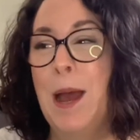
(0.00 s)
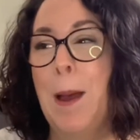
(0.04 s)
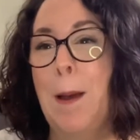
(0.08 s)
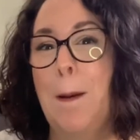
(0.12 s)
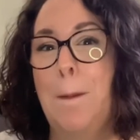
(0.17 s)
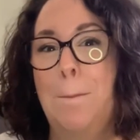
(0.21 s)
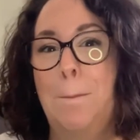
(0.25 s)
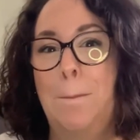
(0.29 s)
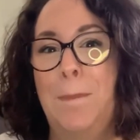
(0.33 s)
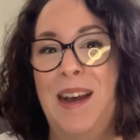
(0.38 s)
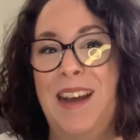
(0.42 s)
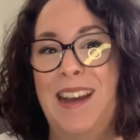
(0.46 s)

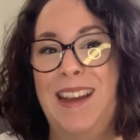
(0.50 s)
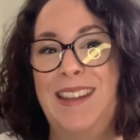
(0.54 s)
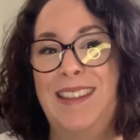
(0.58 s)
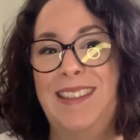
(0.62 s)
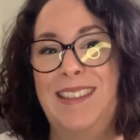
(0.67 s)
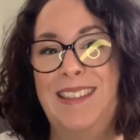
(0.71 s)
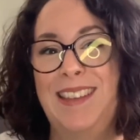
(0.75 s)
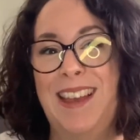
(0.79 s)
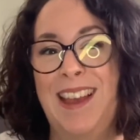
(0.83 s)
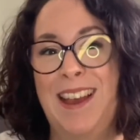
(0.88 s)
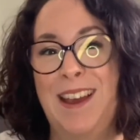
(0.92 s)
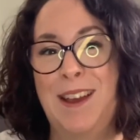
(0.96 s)
But
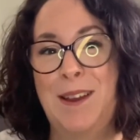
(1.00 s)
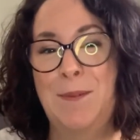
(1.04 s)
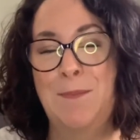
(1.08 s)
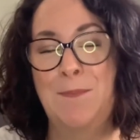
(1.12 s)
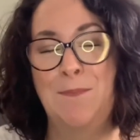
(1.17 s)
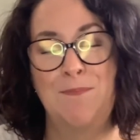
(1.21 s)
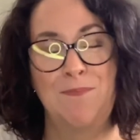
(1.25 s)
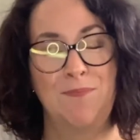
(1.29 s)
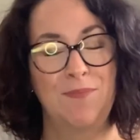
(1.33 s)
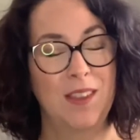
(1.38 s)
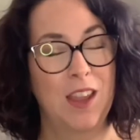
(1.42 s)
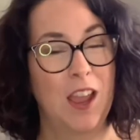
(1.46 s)

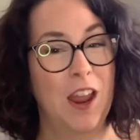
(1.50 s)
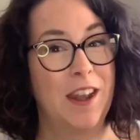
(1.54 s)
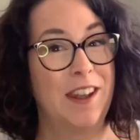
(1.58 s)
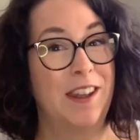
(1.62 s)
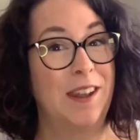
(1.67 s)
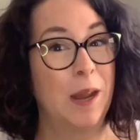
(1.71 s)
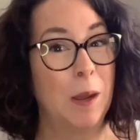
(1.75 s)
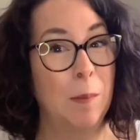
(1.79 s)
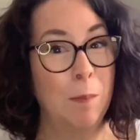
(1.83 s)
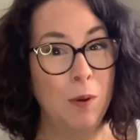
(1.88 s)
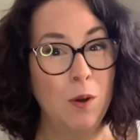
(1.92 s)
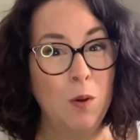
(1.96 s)
um,
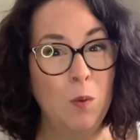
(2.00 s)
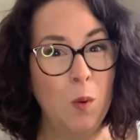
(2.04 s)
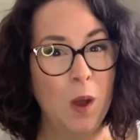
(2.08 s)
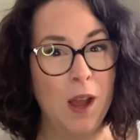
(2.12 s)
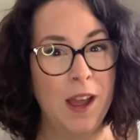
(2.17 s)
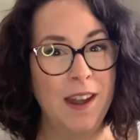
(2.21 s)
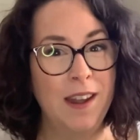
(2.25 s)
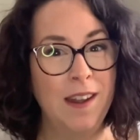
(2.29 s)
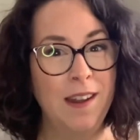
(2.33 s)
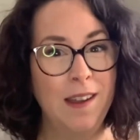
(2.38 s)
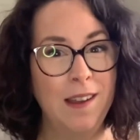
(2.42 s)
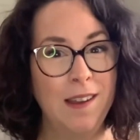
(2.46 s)
number
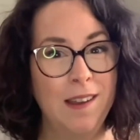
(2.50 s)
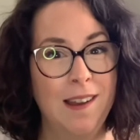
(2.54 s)
one,